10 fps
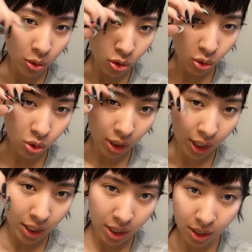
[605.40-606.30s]
too
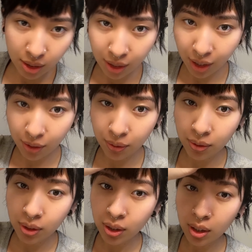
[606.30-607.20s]
tiny now
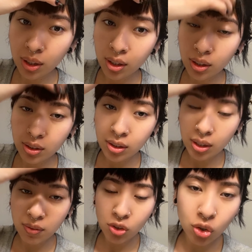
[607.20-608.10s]
to
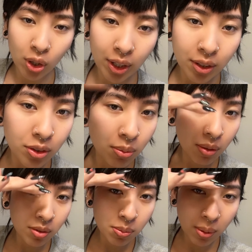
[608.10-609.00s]
even try to do
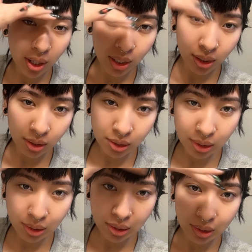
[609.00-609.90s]
Mavis
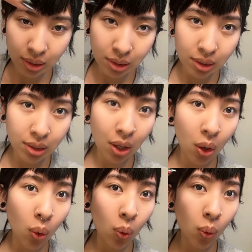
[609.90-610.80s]
bangs.
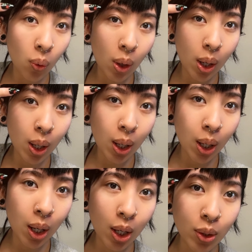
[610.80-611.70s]
So,
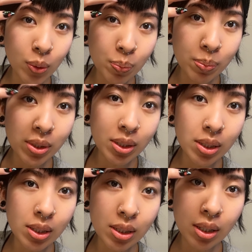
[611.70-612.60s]
oops.
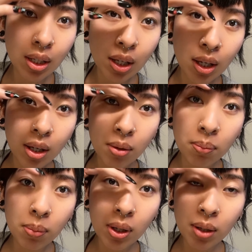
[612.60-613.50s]

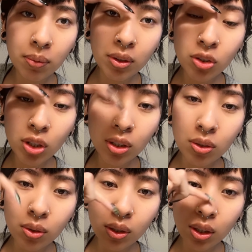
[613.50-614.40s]
But I'm gonna try to do
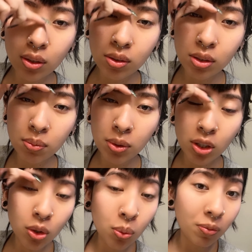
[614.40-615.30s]
like some
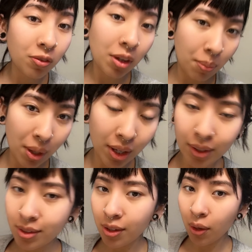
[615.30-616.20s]
cute V
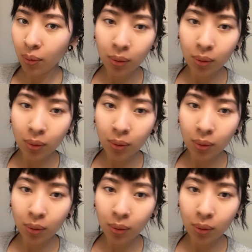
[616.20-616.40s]
bangs though.